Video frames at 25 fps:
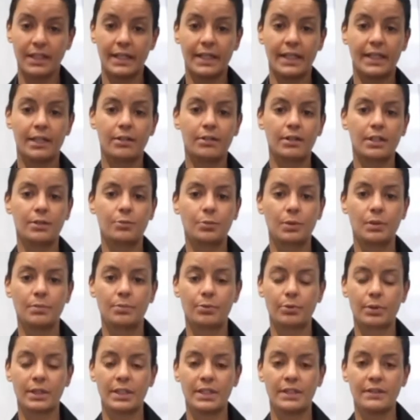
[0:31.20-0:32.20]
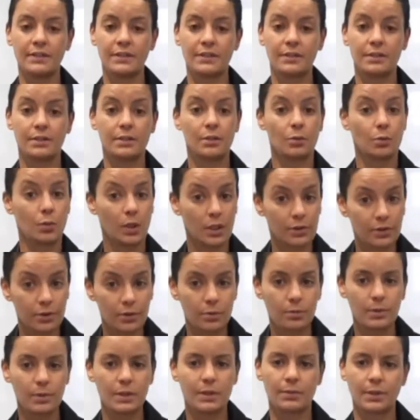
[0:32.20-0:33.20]
The air that we breathe, the
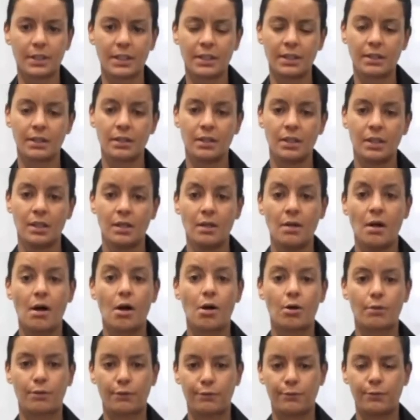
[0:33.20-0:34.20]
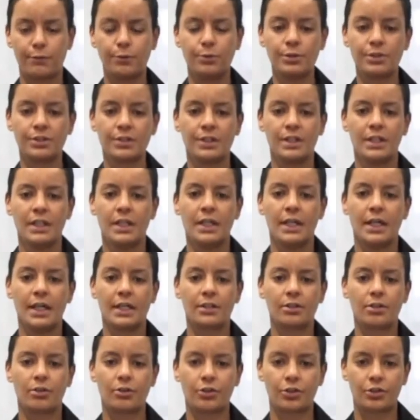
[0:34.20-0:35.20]
water we drink, our food
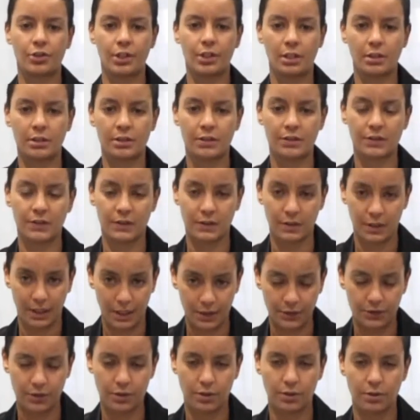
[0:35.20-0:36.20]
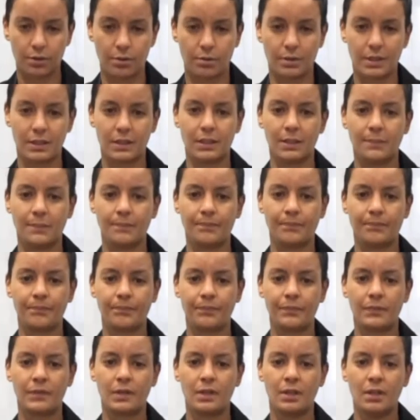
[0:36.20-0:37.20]
and our shelters and security.
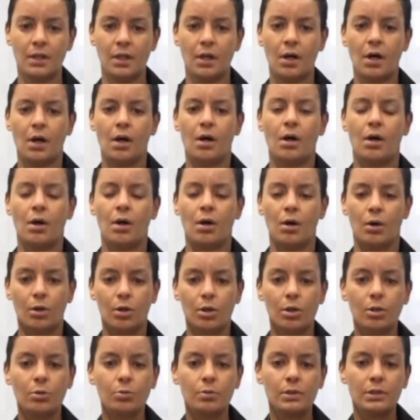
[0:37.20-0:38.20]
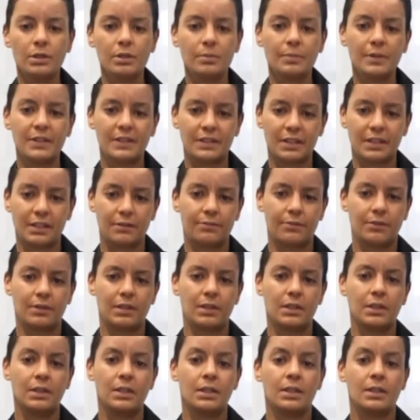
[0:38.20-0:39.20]
All will be
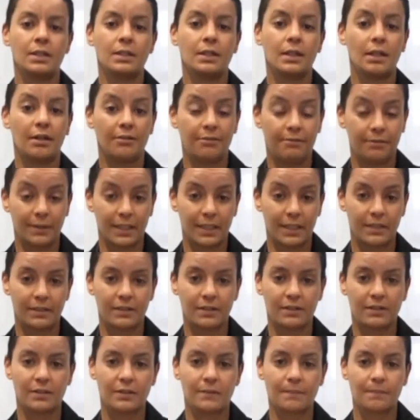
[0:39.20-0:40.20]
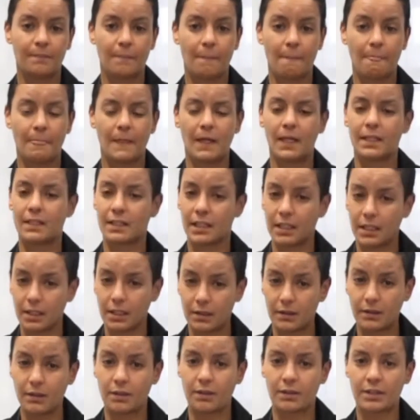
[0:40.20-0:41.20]
severely affected, and
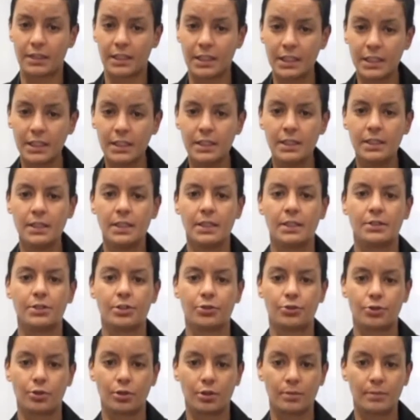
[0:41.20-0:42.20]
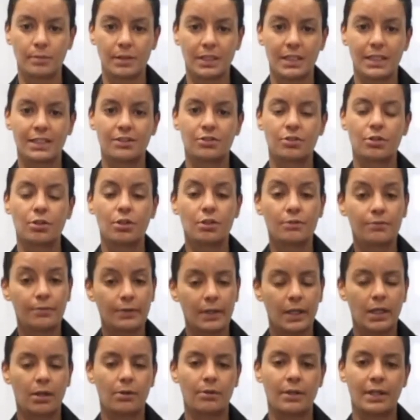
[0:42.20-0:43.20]
they are key determinants of
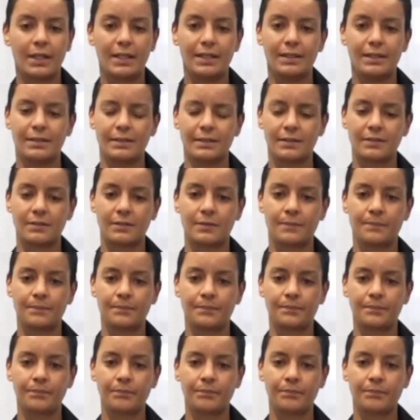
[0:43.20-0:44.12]
our health.